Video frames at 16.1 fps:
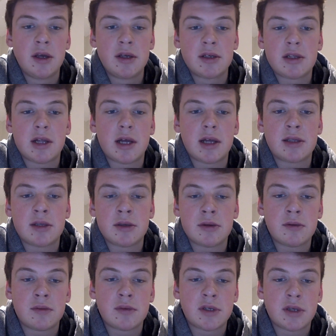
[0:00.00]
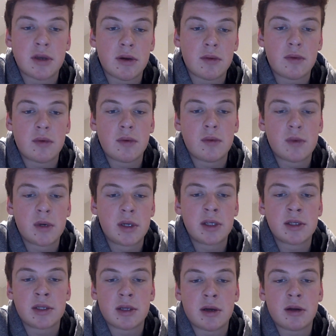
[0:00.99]
Slide 2. So, what
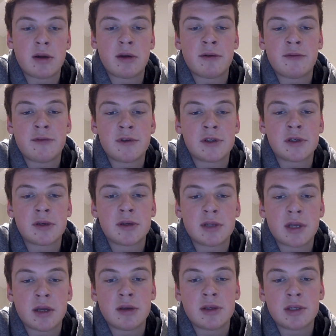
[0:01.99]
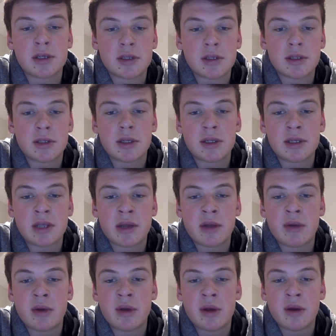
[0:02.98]
is artificial intelligence? Does
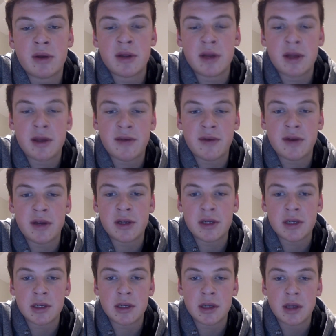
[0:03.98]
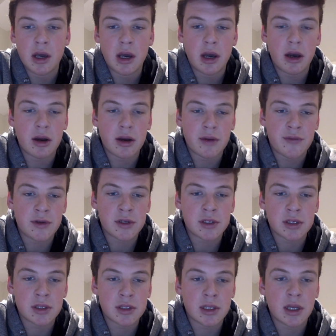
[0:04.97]
anyone know the definition?
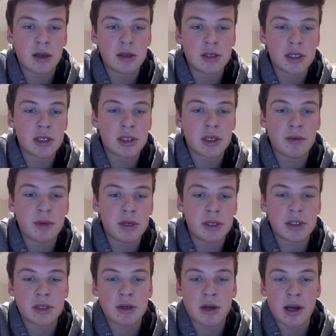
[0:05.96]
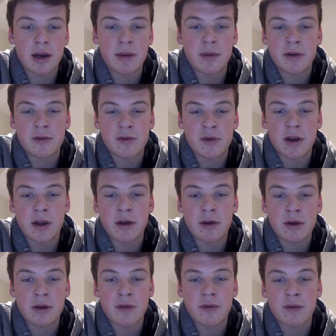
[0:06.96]
Artificial intelligence can be described as an
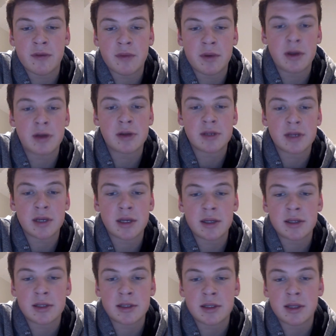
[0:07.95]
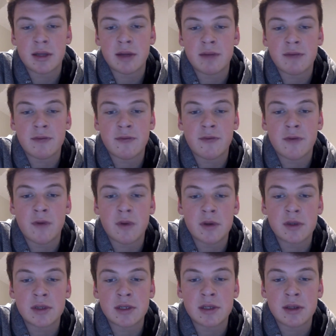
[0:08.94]
area of computer science that
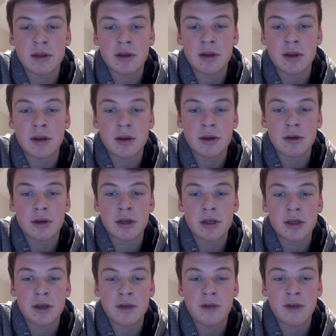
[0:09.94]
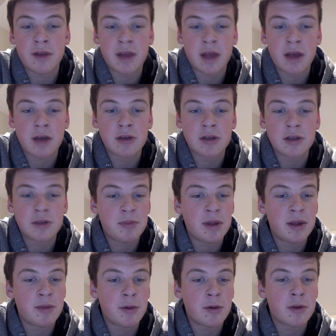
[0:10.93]
focuses on the creation of intelligent
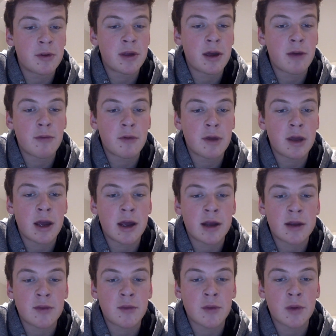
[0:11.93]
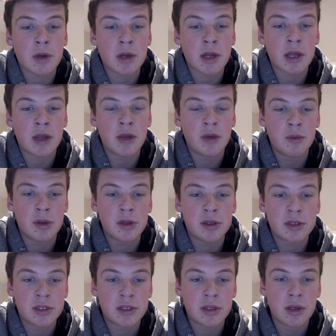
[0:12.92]
people that react and work like
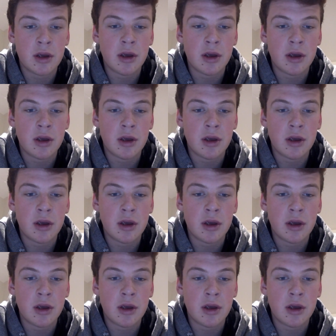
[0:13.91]
humans.